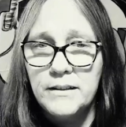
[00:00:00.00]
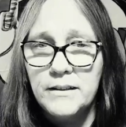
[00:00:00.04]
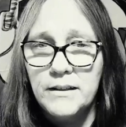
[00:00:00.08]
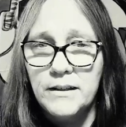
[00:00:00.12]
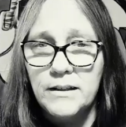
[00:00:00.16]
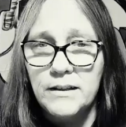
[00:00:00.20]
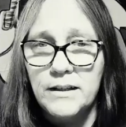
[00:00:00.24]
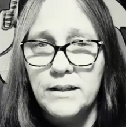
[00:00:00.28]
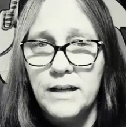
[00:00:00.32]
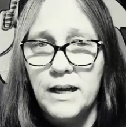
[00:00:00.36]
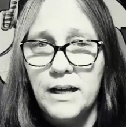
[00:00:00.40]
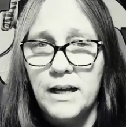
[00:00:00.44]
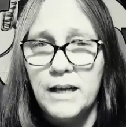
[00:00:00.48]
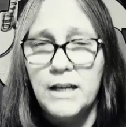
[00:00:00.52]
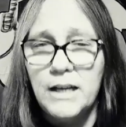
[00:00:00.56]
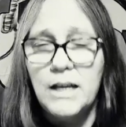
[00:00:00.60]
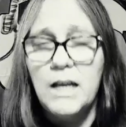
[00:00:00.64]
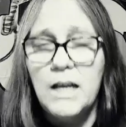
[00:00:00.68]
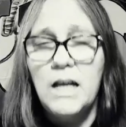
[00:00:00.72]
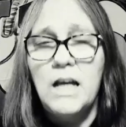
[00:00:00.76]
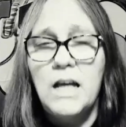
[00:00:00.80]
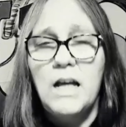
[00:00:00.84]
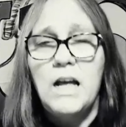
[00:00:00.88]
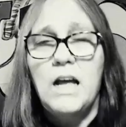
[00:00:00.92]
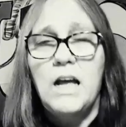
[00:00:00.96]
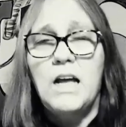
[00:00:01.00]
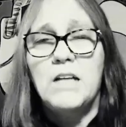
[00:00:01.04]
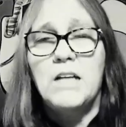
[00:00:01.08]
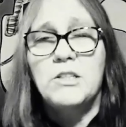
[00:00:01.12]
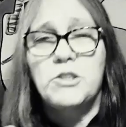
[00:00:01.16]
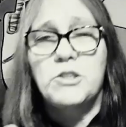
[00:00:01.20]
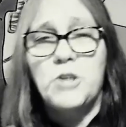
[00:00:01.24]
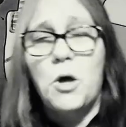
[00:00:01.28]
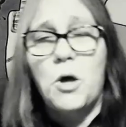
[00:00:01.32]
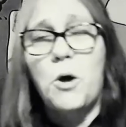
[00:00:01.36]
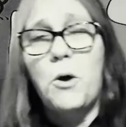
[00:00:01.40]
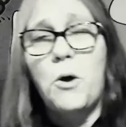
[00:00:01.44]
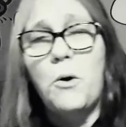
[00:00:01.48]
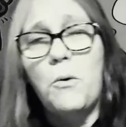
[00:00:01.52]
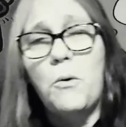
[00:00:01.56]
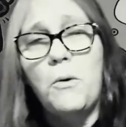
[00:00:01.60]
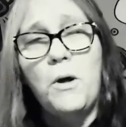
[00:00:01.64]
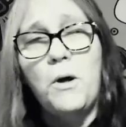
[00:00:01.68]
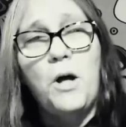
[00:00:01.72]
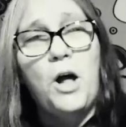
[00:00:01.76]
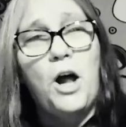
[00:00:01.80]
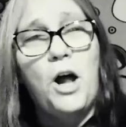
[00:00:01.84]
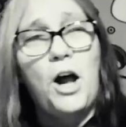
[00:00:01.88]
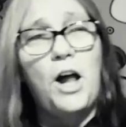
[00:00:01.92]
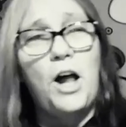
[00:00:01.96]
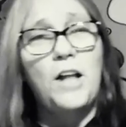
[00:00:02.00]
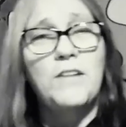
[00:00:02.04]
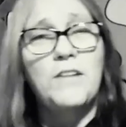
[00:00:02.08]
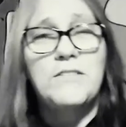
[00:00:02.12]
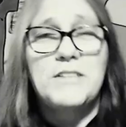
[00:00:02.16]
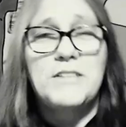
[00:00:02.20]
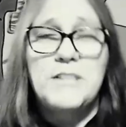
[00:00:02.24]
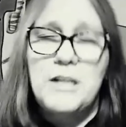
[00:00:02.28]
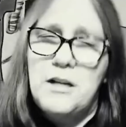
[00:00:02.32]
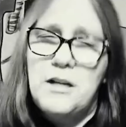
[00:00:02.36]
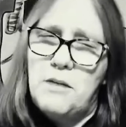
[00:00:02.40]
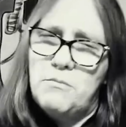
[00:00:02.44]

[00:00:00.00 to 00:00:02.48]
Okay? So all of a sudden,